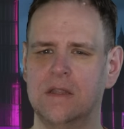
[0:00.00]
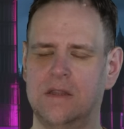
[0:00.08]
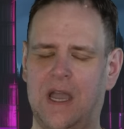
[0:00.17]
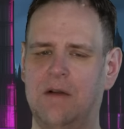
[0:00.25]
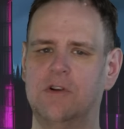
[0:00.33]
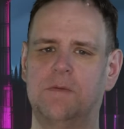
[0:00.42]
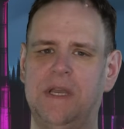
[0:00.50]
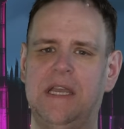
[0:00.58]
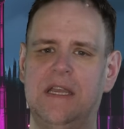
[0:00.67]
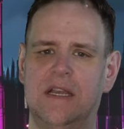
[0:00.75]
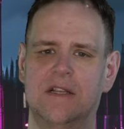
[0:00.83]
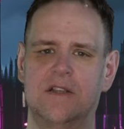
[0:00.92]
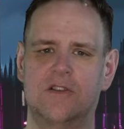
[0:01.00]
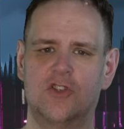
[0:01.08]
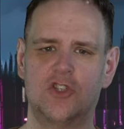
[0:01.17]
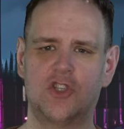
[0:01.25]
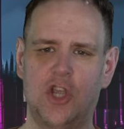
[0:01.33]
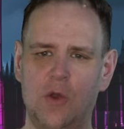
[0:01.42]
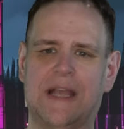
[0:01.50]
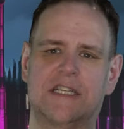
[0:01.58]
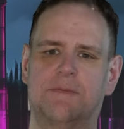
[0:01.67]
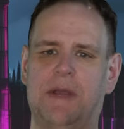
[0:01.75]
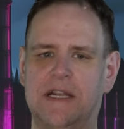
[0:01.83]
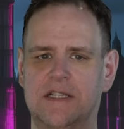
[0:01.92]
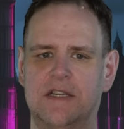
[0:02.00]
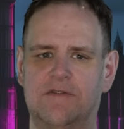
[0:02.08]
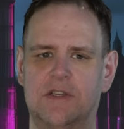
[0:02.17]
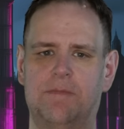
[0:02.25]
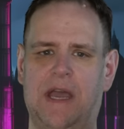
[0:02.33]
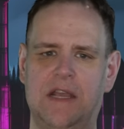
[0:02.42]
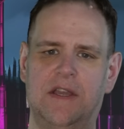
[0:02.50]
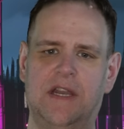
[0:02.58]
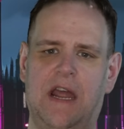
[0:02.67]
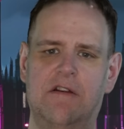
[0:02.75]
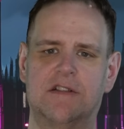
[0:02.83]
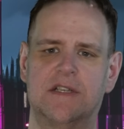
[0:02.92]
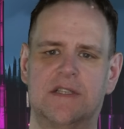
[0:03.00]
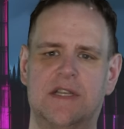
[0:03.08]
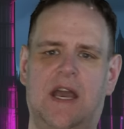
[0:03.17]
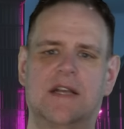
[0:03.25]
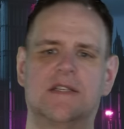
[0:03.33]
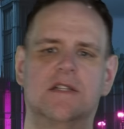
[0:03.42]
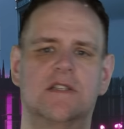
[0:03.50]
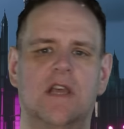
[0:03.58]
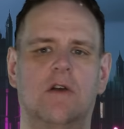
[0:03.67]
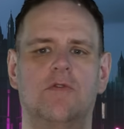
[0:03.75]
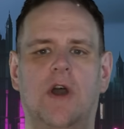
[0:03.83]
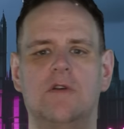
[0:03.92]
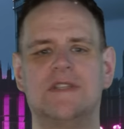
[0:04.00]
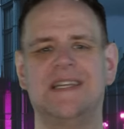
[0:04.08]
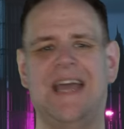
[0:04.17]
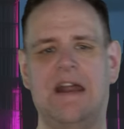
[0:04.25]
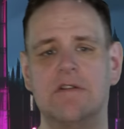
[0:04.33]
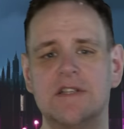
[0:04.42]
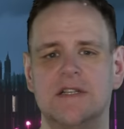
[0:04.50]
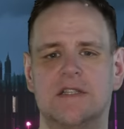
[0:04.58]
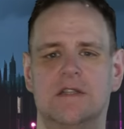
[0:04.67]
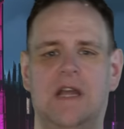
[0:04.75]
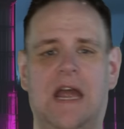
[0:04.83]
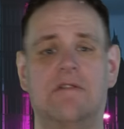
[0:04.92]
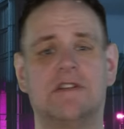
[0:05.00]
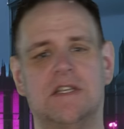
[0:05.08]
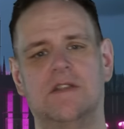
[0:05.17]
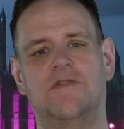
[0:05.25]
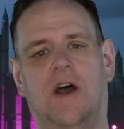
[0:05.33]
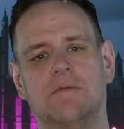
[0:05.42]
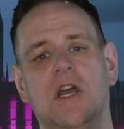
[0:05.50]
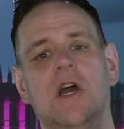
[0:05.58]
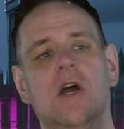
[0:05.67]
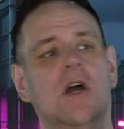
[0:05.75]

That would be too expensive to pay the inheritance tax, and so those inheritance, inheriting the farms